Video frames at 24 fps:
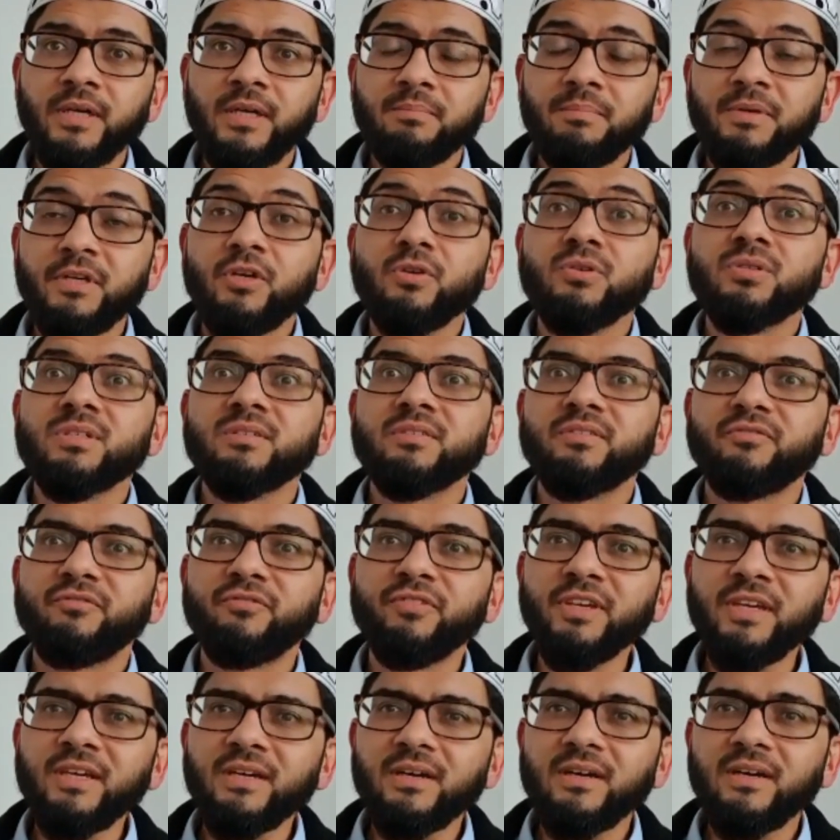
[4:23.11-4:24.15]
because of
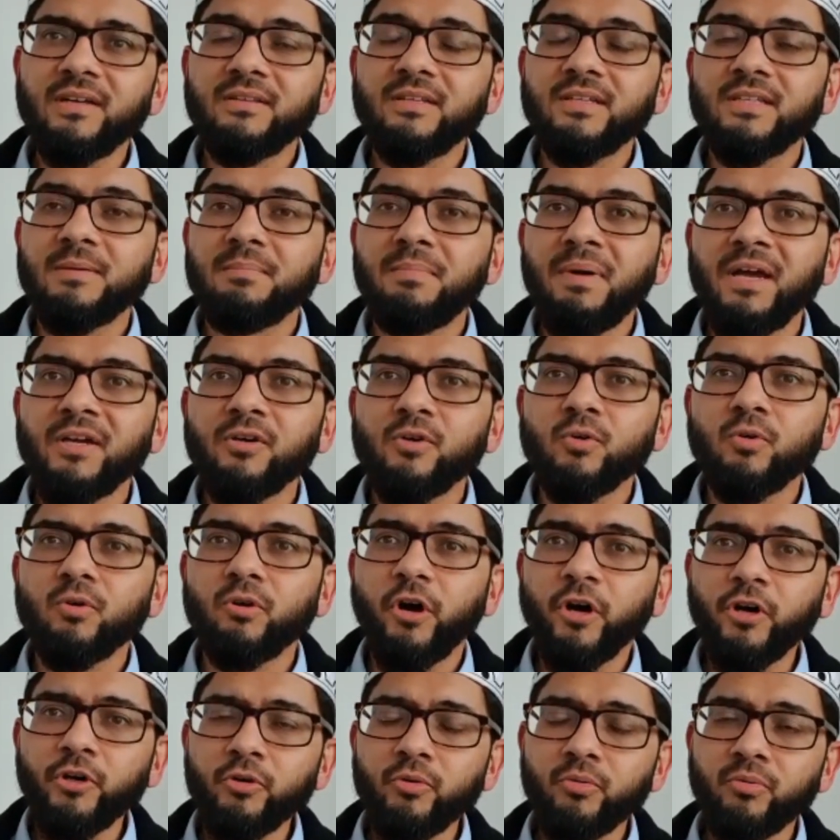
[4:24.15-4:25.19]
fear that they might go
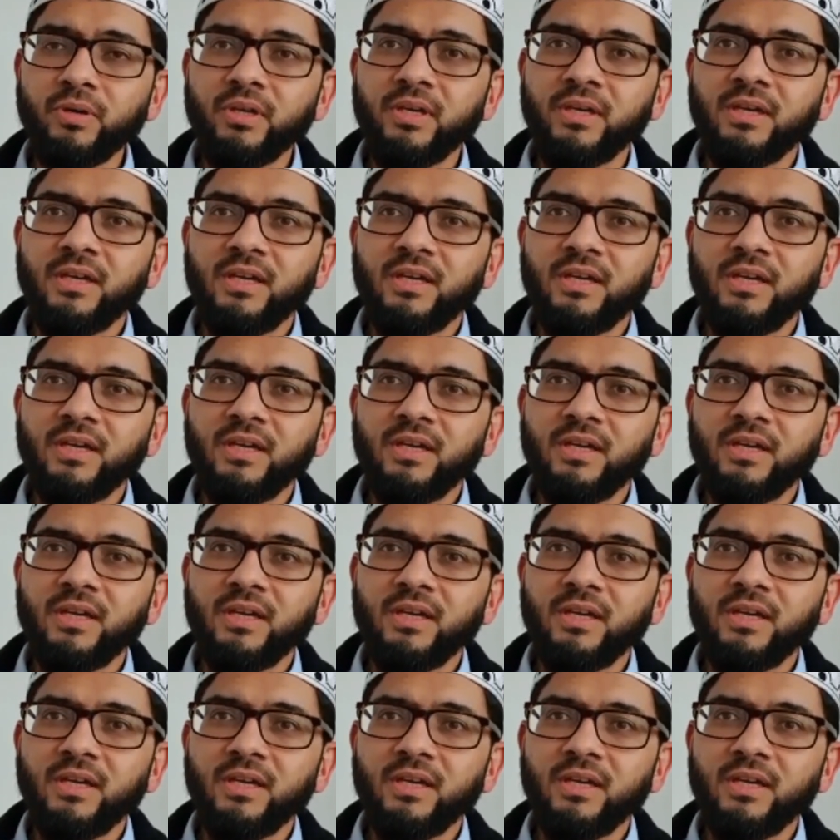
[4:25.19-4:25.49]
hungry